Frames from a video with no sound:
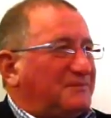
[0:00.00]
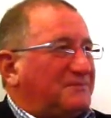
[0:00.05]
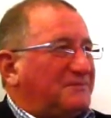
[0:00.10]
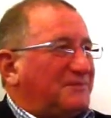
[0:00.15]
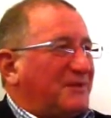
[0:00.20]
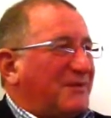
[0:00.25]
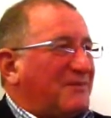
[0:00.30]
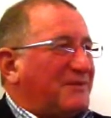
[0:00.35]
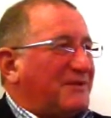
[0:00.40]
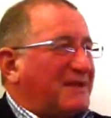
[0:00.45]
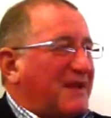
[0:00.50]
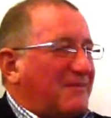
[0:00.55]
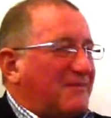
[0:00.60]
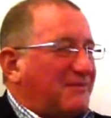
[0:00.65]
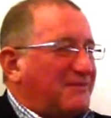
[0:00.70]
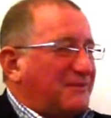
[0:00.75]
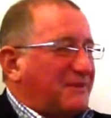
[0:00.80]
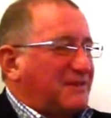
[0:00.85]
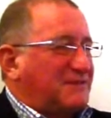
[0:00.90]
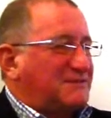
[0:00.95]
Probably a couple of
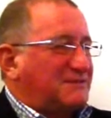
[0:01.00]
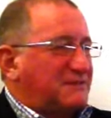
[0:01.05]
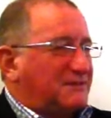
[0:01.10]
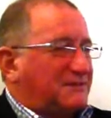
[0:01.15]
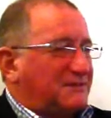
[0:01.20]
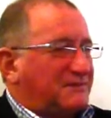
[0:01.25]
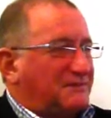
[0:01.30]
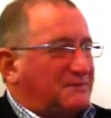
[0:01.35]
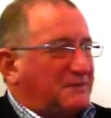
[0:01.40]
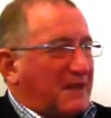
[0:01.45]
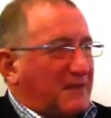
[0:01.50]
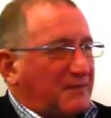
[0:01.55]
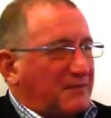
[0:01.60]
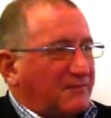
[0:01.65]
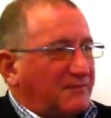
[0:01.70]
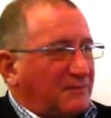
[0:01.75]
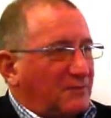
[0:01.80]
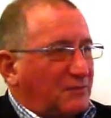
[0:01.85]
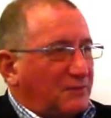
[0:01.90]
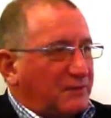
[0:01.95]
things that are coming
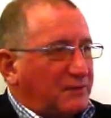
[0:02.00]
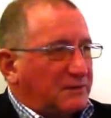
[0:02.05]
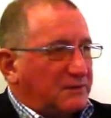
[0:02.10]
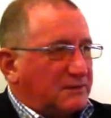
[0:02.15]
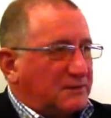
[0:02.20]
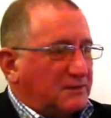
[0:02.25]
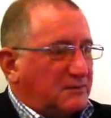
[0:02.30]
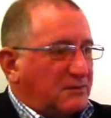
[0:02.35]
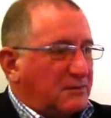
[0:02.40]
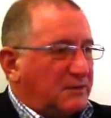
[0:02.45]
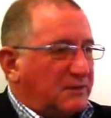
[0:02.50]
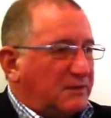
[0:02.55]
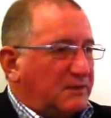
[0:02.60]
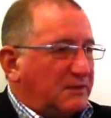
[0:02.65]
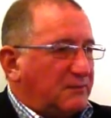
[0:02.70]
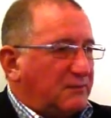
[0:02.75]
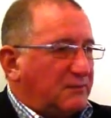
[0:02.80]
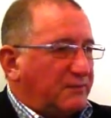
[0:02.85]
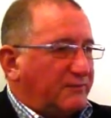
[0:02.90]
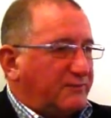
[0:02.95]
forward in the community.
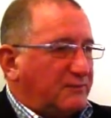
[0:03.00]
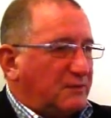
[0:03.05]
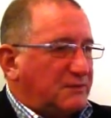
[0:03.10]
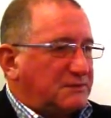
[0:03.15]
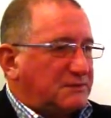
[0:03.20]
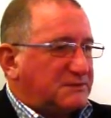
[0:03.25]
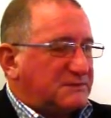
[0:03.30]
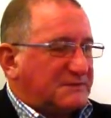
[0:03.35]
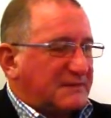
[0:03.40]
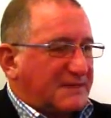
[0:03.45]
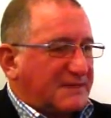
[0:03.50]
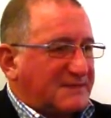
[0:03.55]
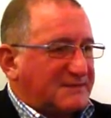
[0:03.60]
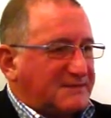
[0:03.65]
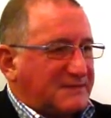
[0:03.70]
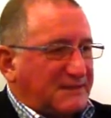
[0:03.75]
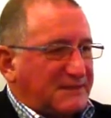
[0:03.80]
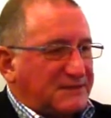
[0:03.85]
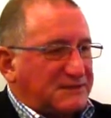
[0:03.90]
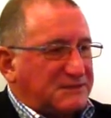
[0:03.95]
We've got
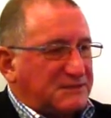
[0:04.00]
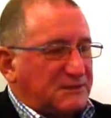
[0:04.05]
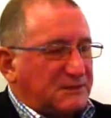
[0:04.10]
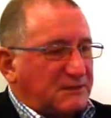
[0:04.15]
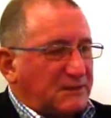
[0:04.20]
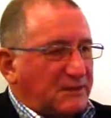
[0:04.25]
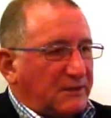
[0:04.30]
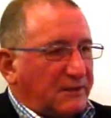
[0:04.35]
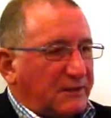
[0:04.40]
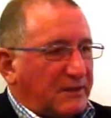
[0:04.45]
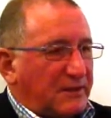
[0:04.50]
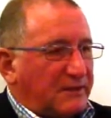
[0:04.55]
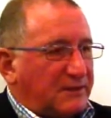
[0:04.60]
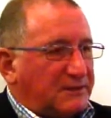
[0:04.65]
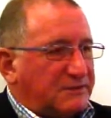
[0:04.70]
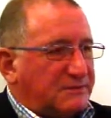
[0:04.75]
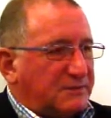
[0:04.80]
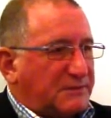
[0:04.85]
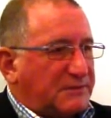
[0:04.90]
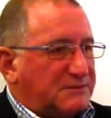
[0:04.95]
Sense Tea, and I know
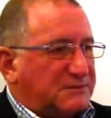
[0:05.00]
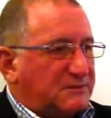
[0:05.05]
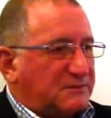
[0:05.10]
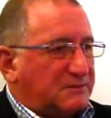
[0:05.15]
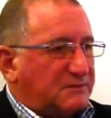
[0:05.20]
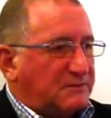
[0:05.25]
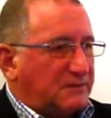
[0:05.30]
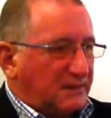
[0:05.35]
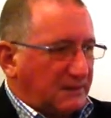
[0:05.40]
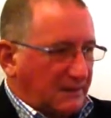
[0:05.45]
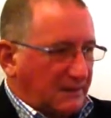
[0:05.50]
there's been some